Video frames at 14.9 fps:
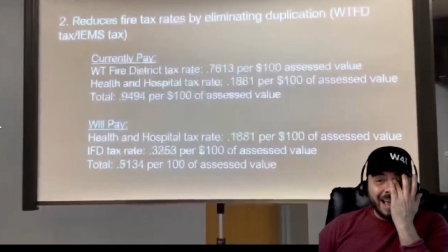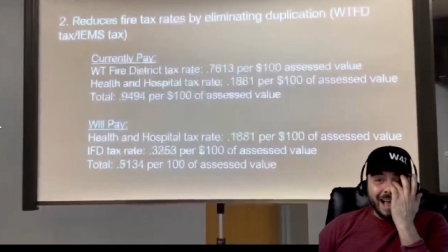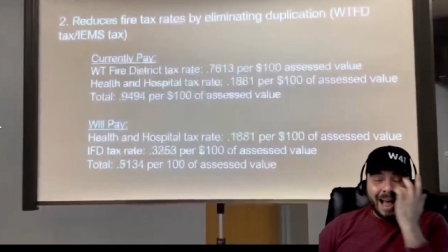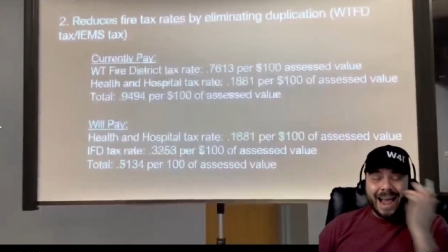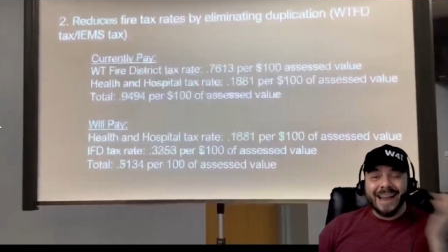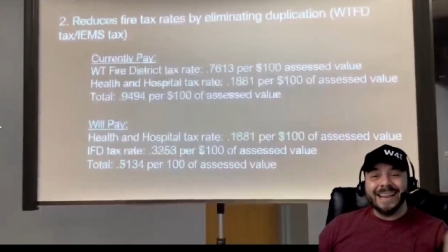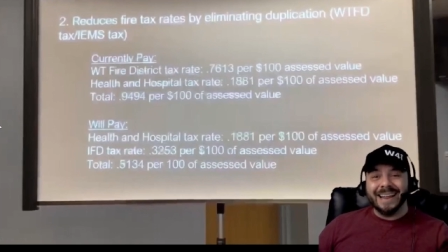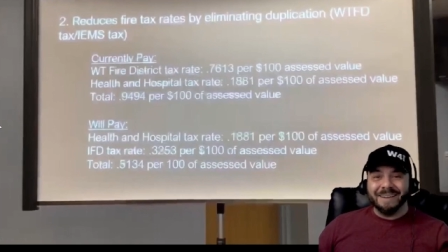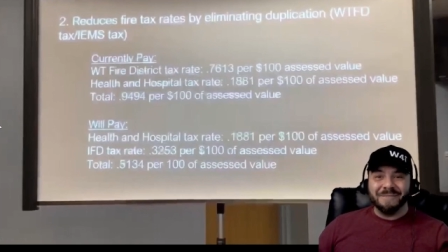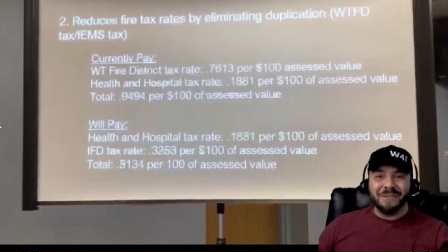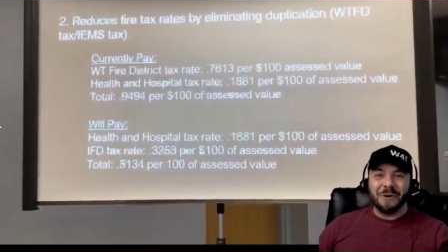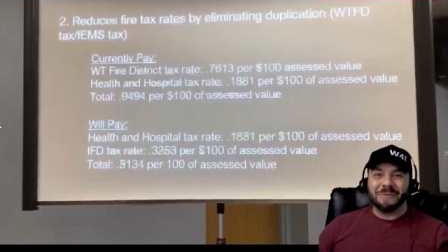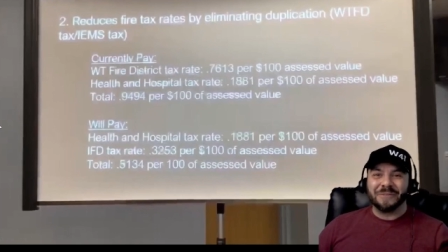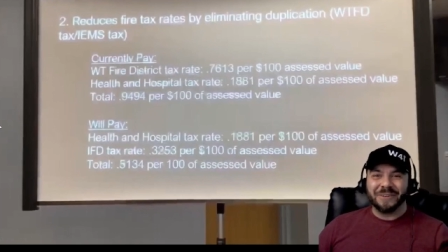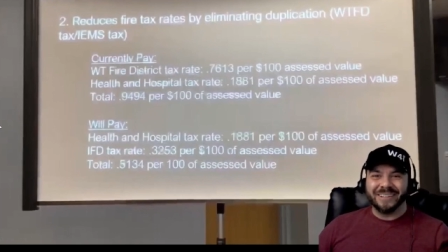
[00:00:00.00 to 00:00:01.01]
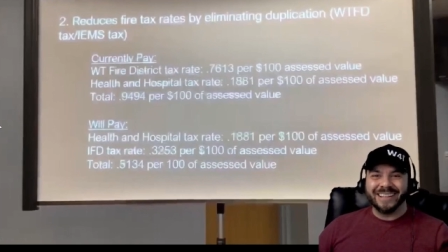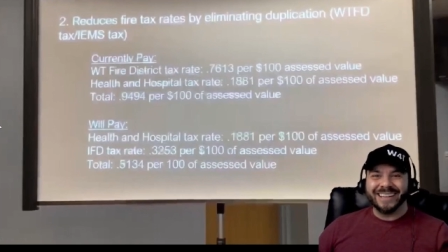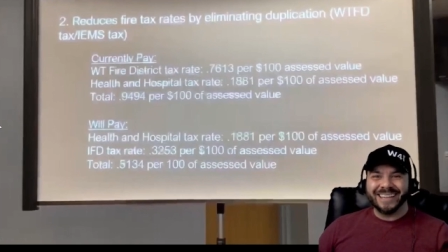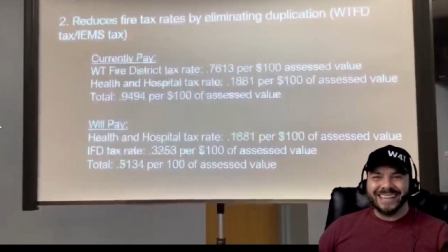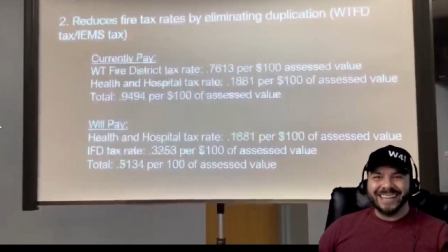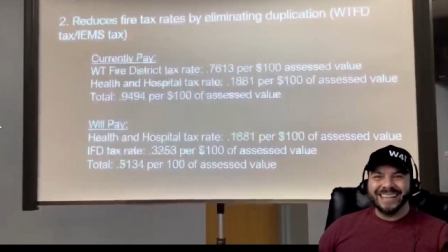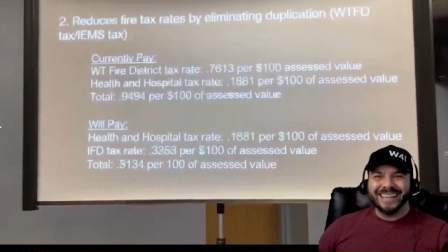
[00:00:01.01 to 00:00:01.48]
I didn't vote for
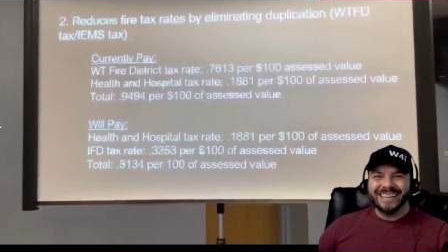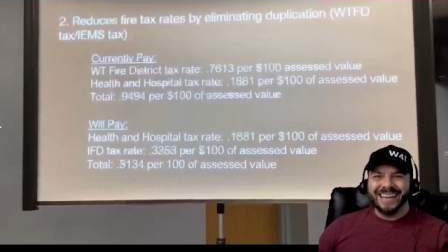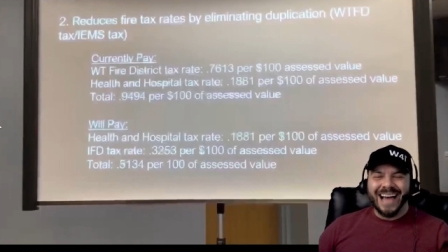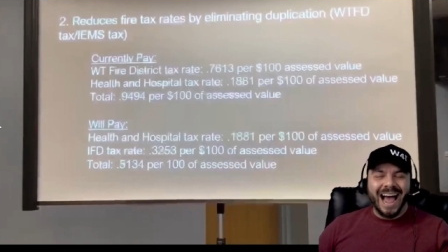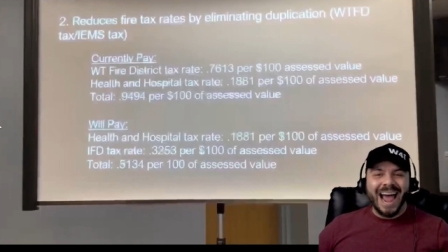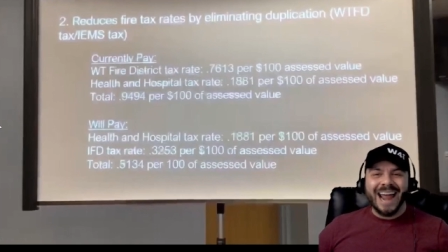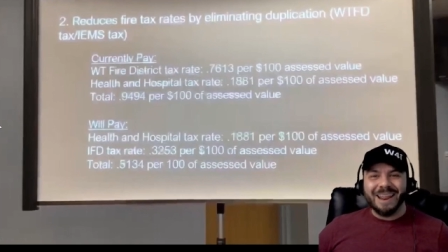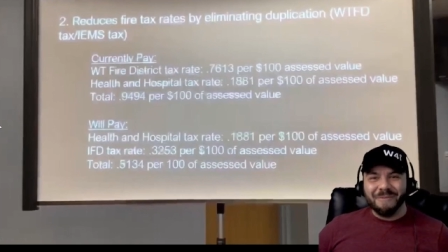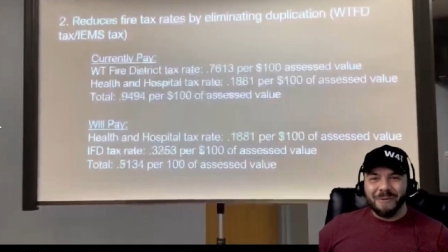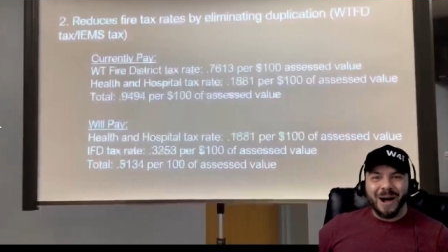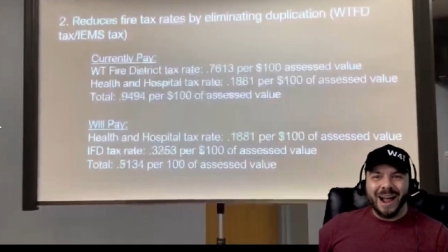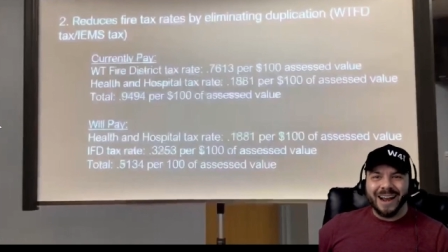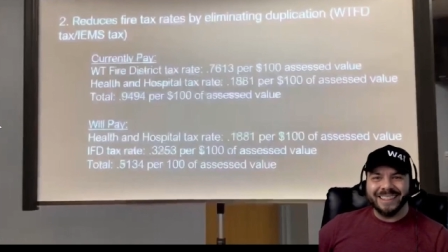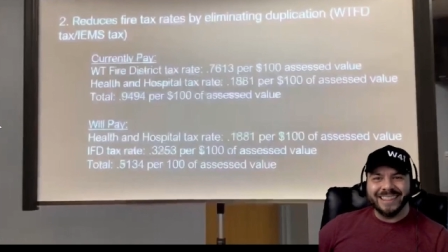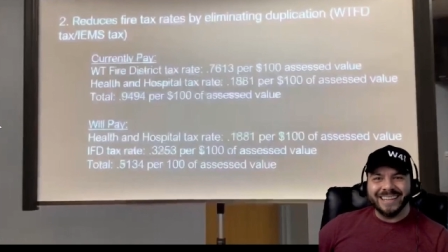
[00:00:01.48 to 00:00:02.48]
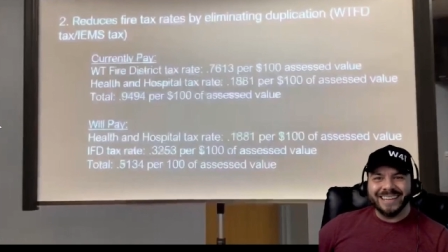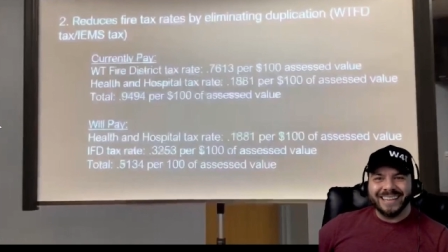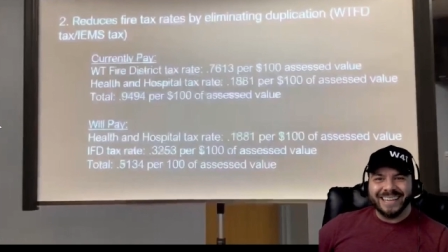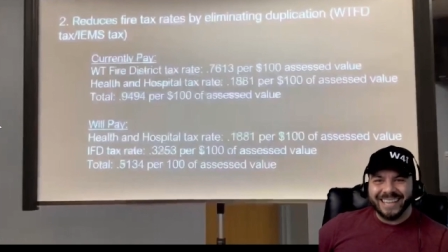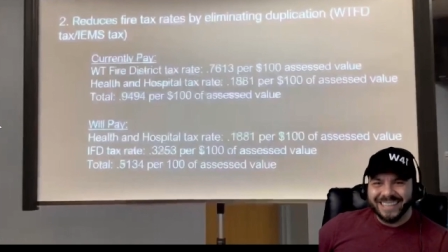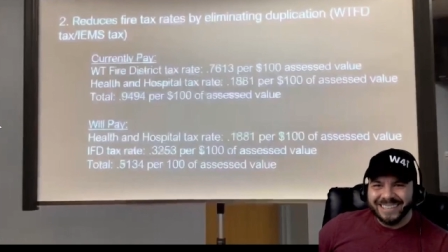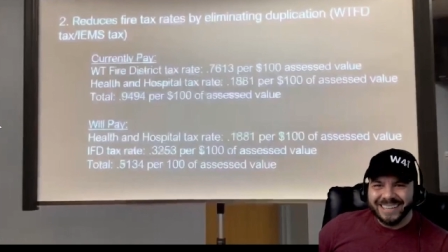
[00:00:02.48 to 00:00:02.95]
this. I didn't want
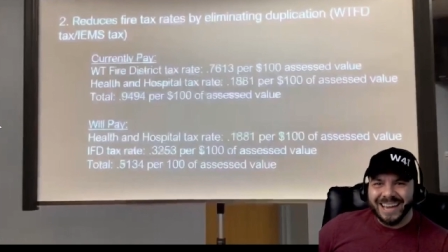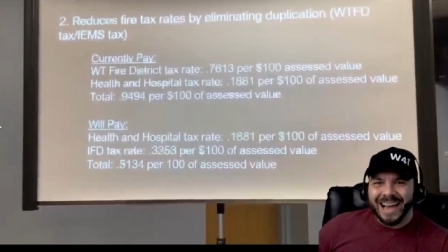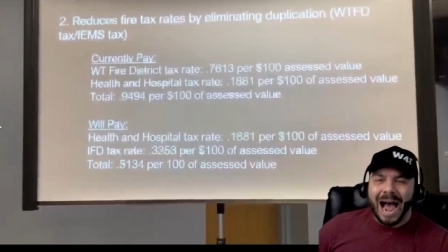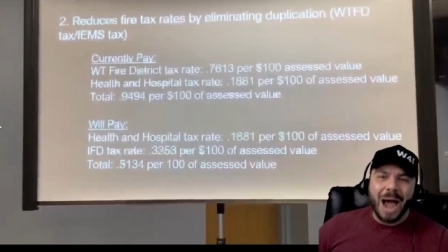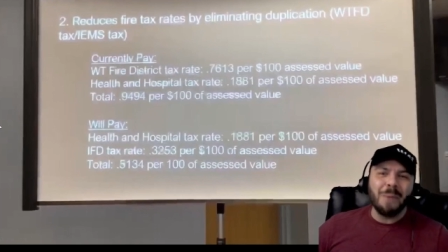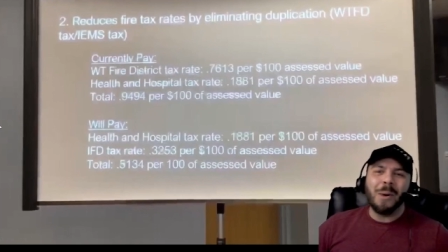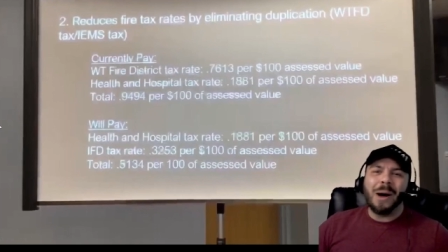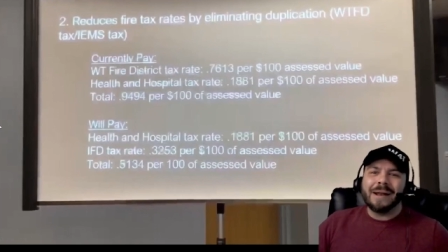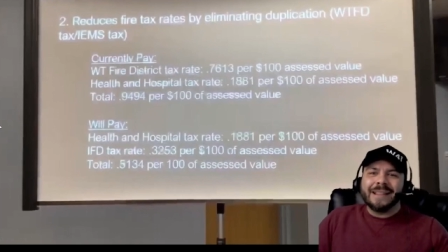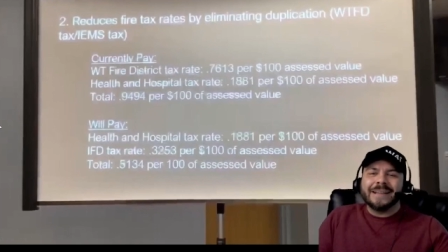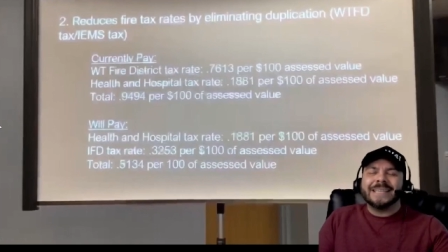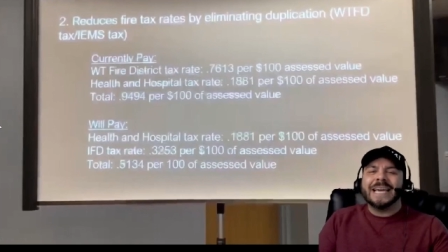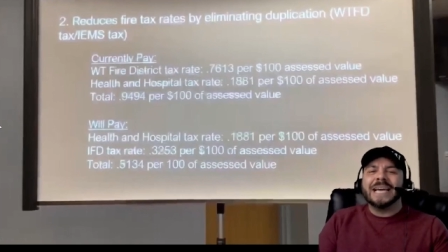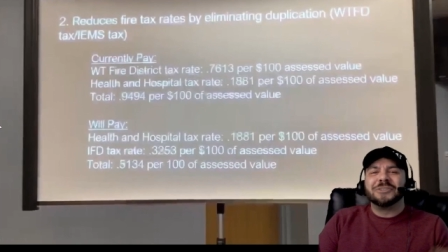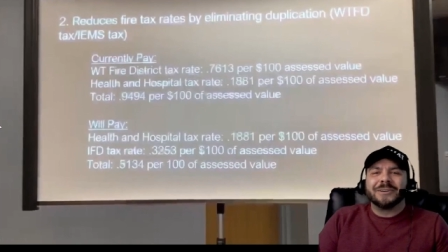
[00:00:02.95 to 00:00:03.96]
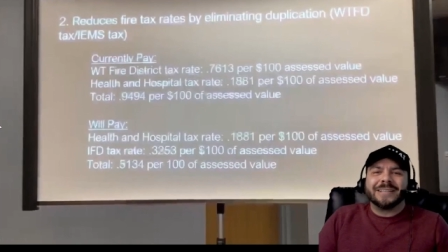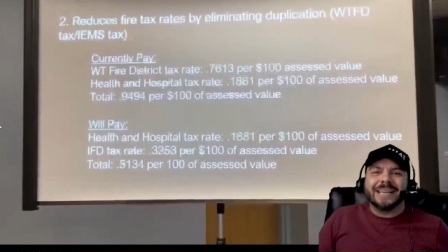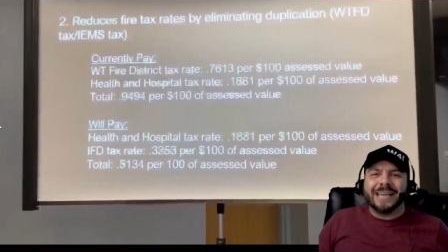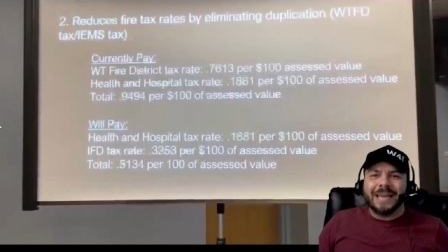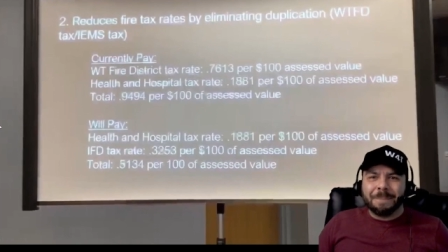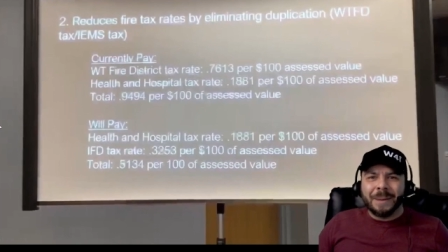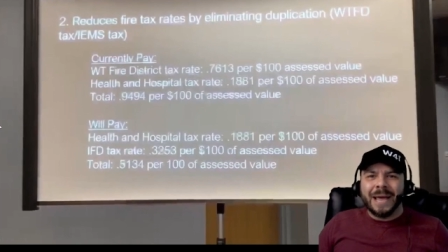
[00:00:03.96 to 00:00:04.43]
this. I wanted the teachers
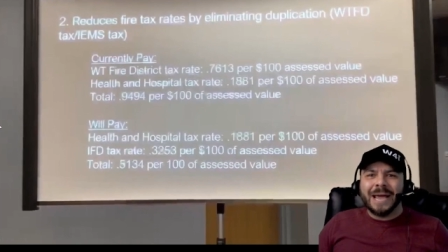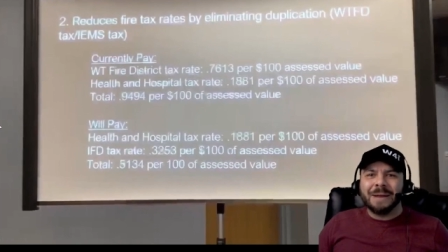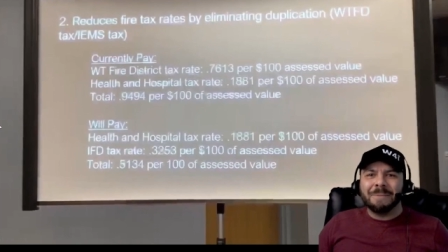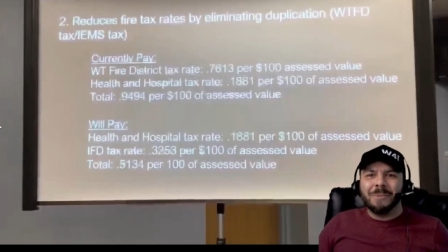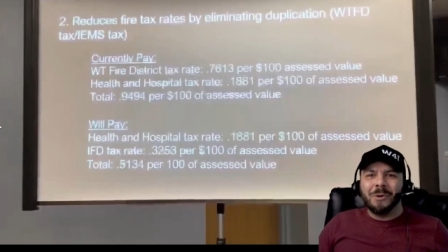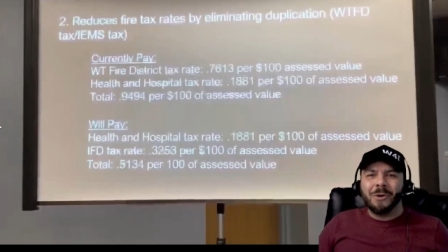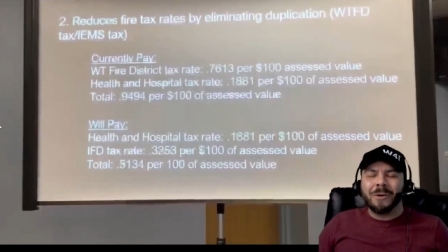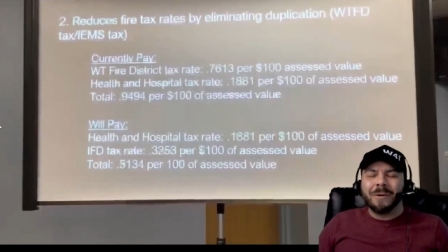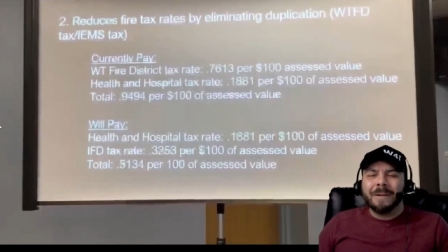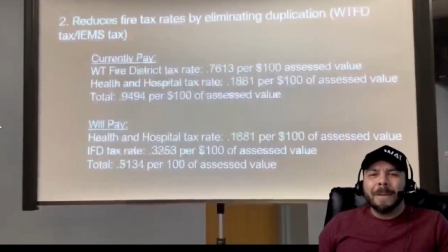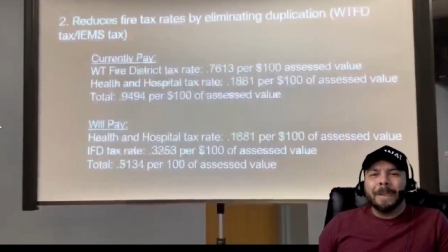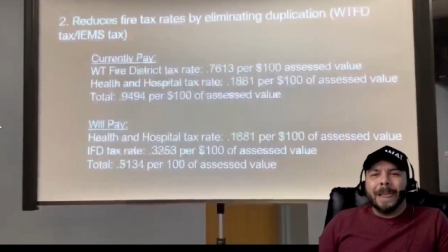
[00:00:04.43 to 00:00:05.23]
to get paid more.